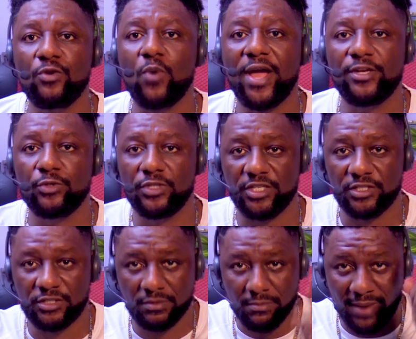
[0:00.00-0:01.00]
do I do
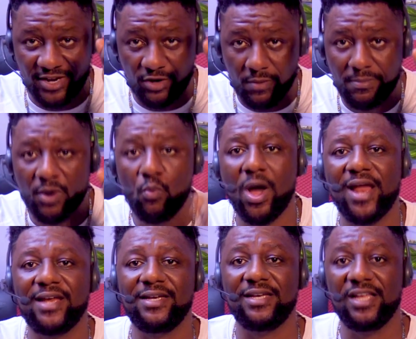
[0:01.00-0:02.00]
this? My number one